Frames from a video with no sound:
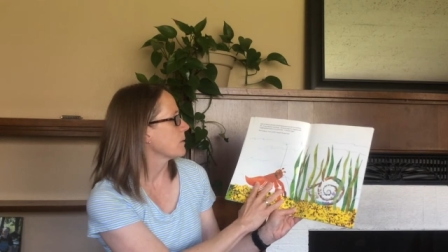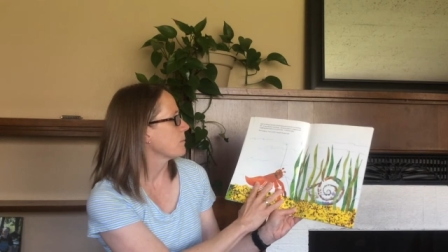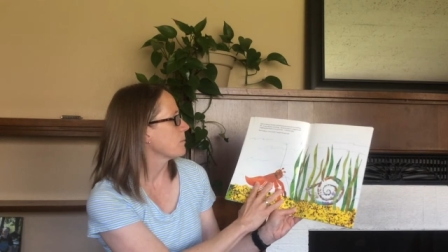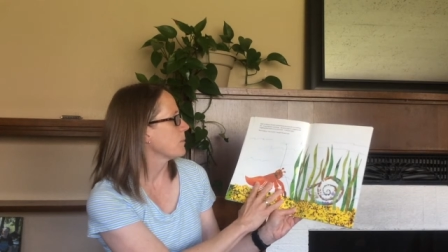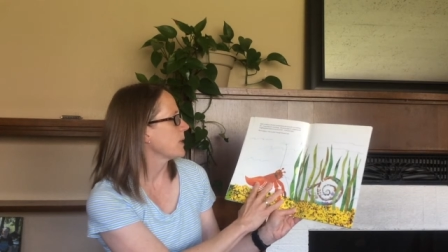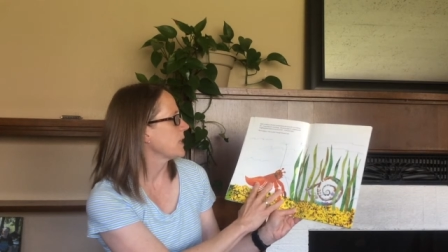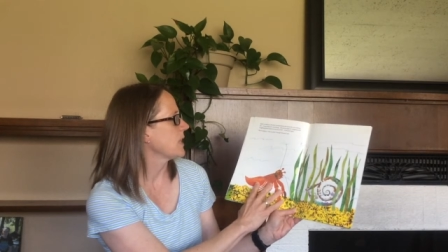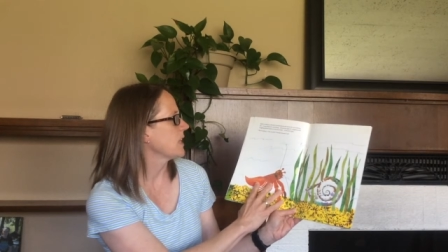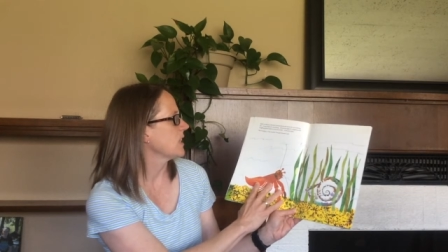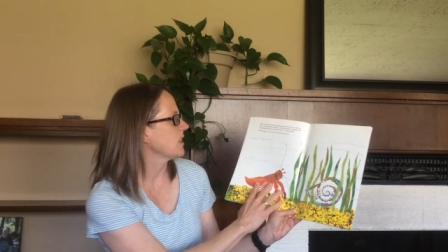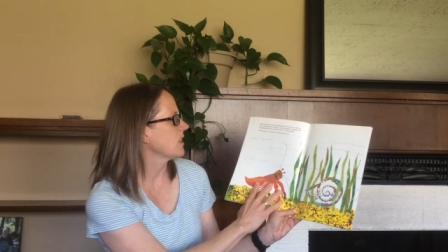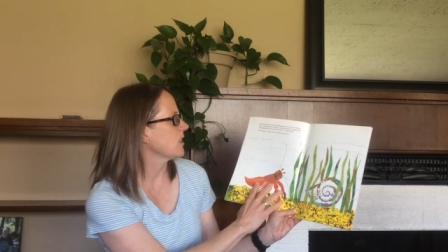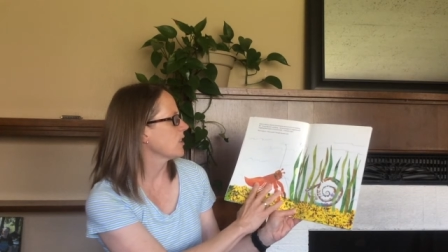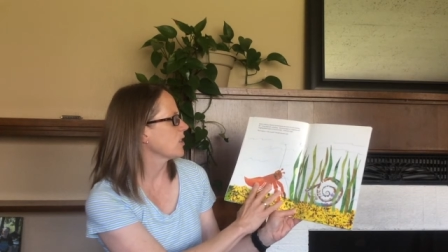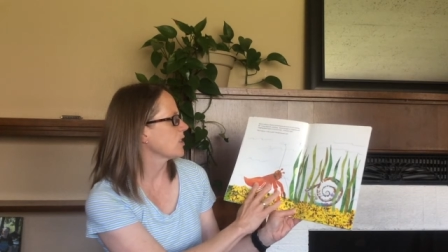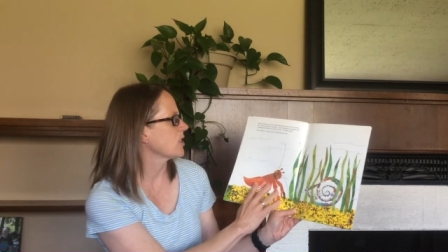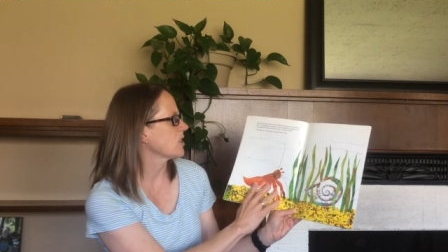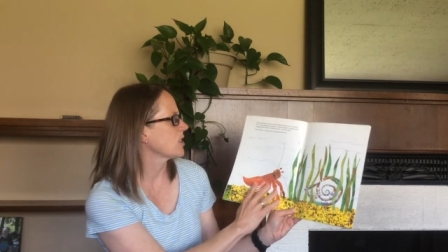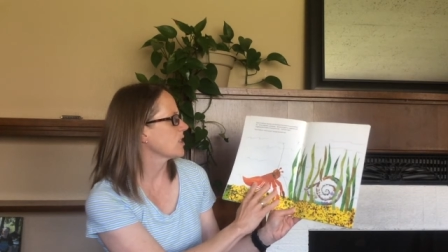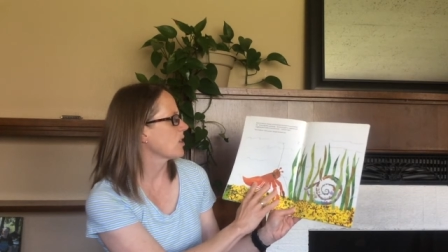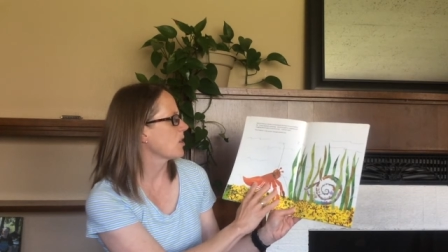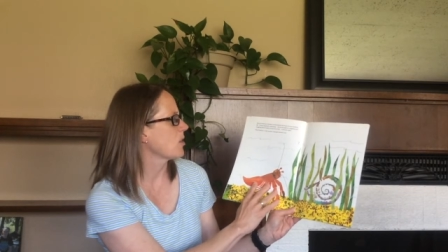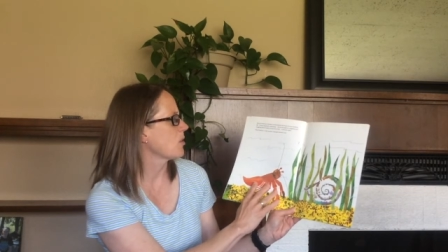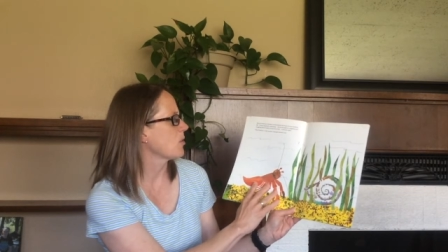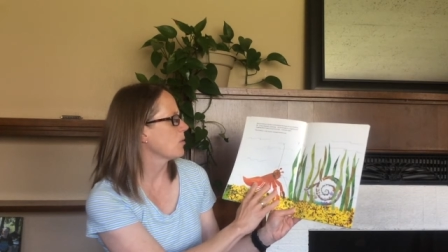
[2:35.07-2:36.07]
But it looks
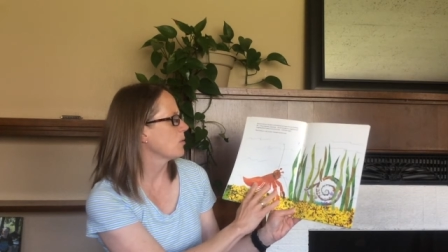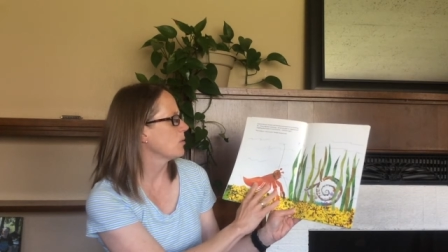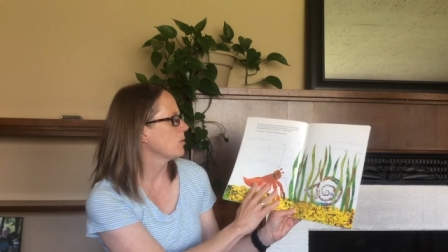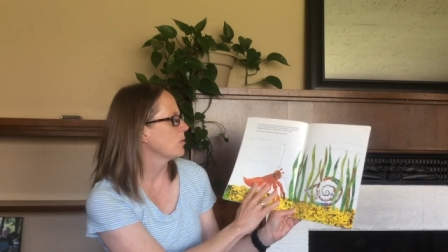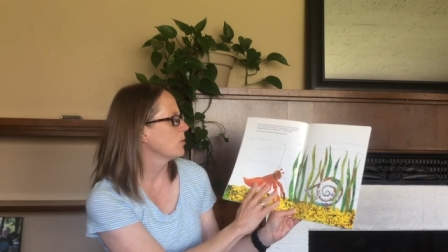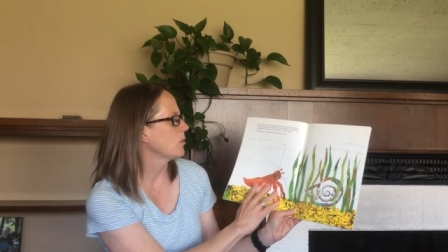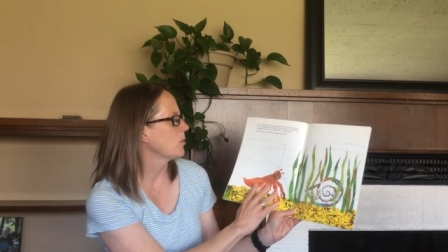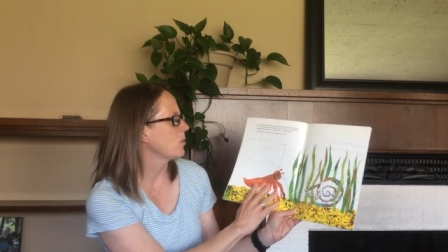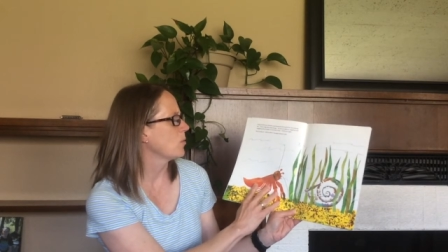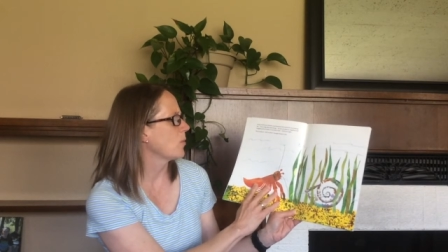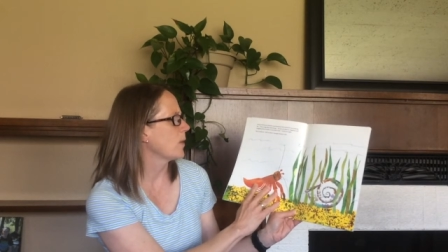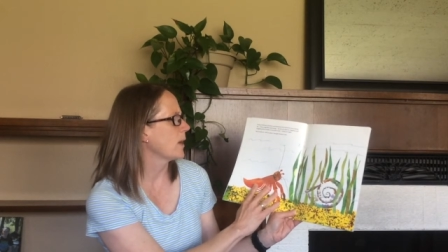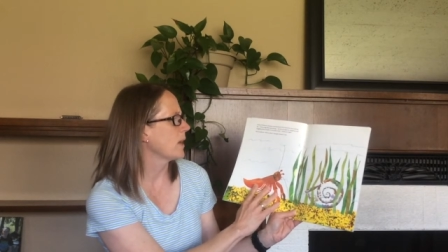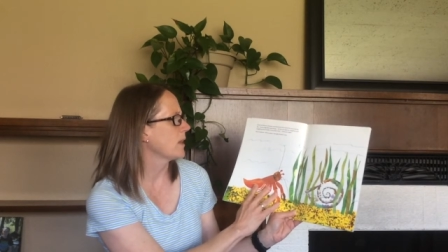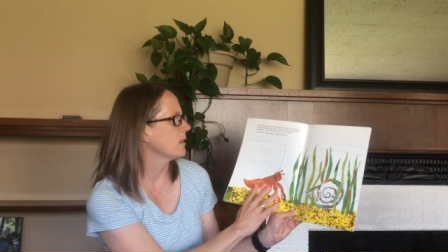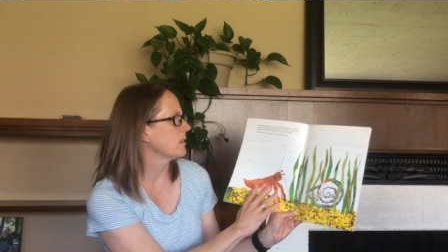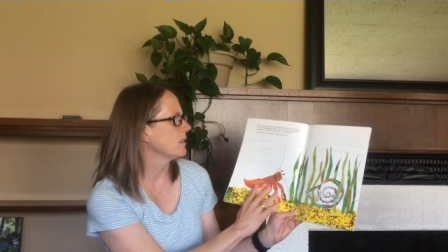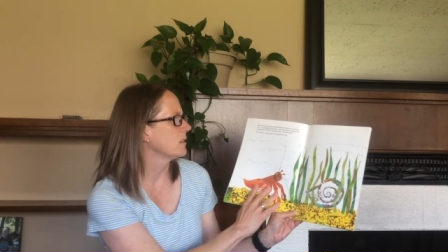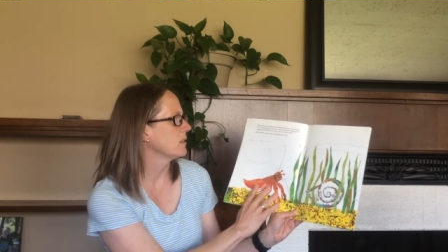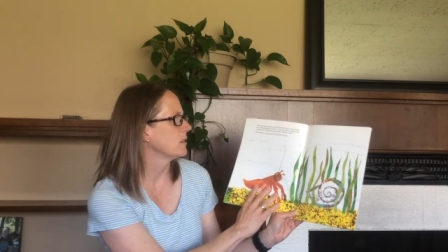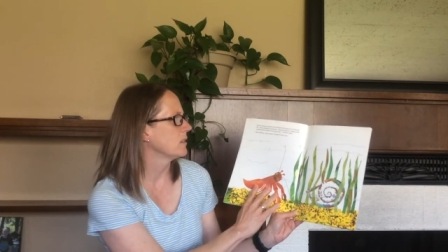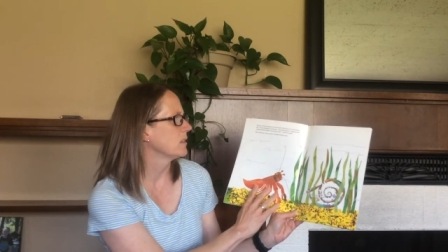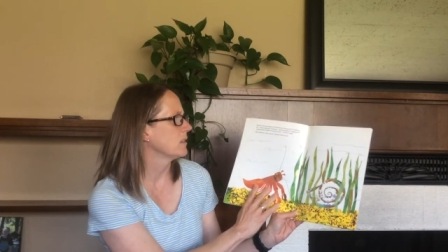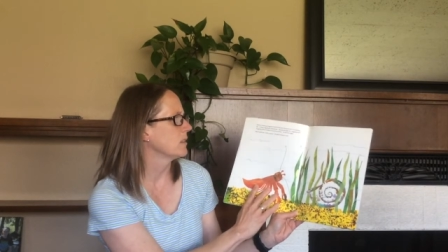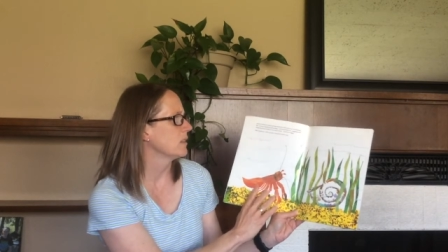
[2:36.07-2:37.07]
so, well,
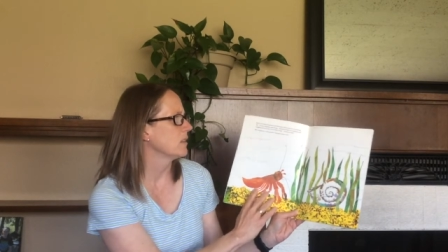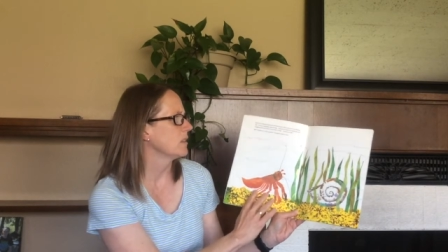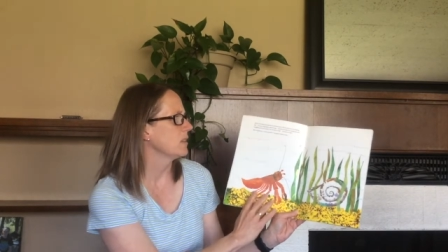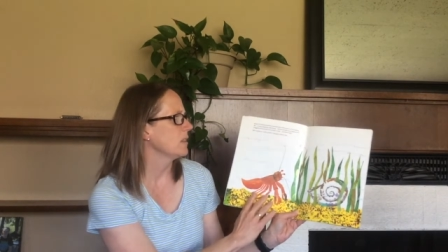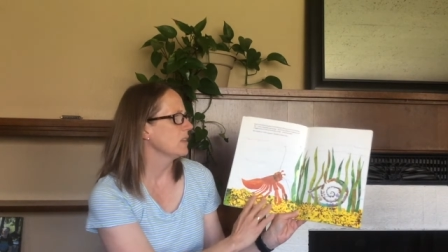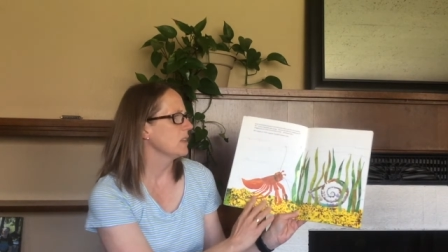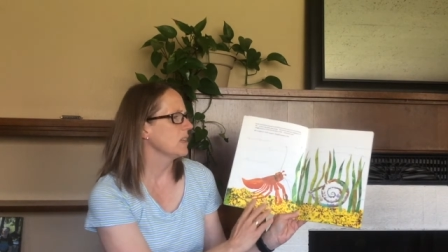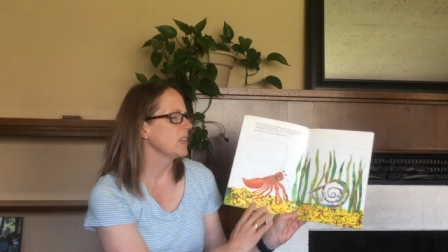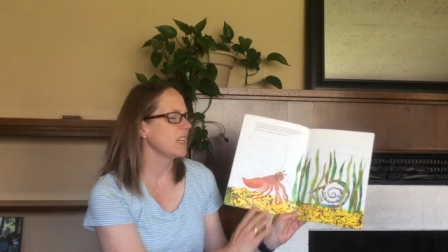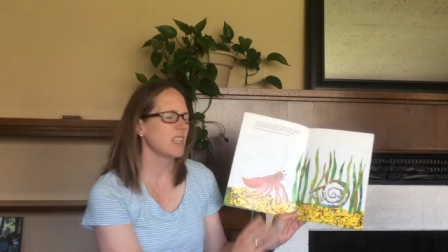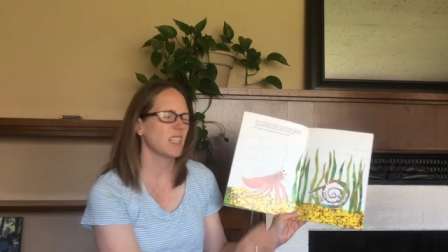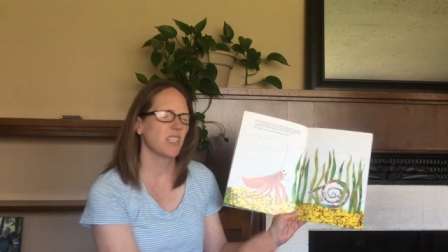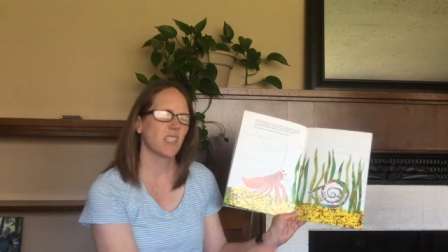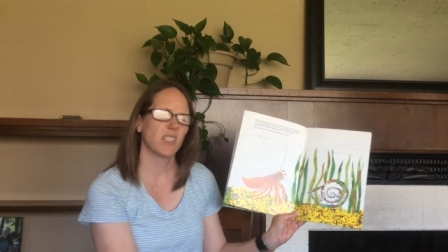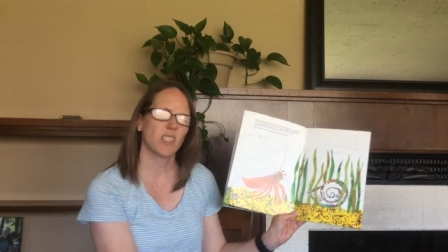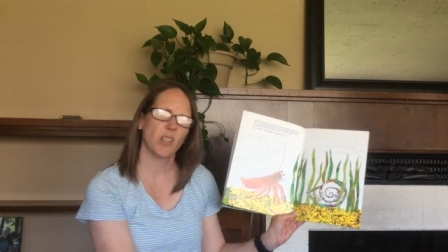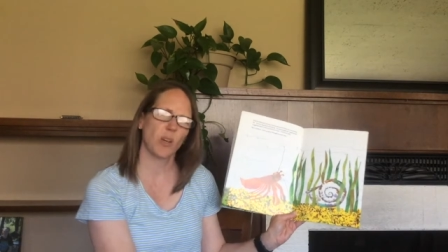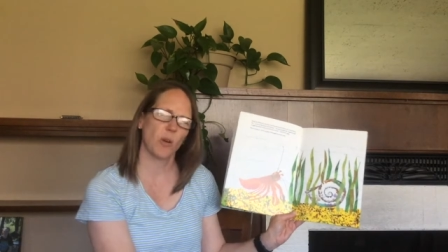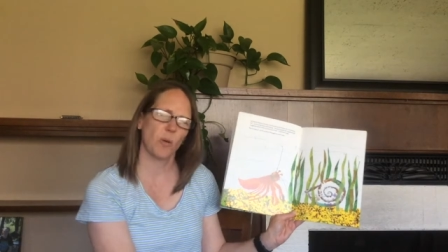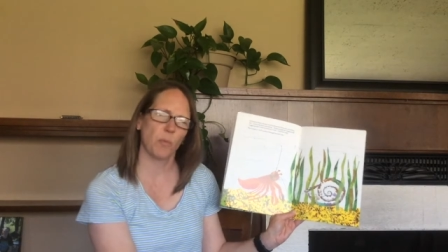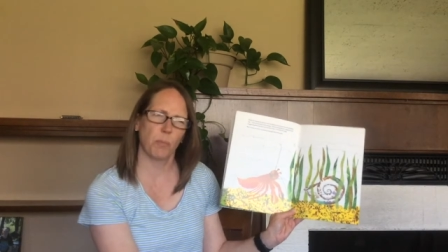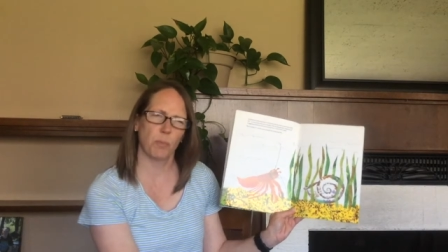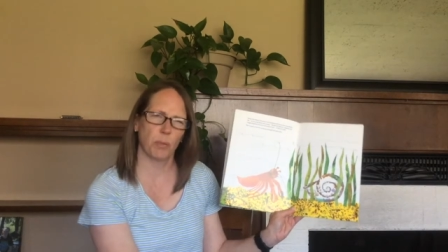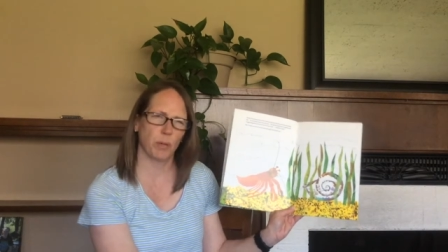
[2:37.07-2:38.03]
it's so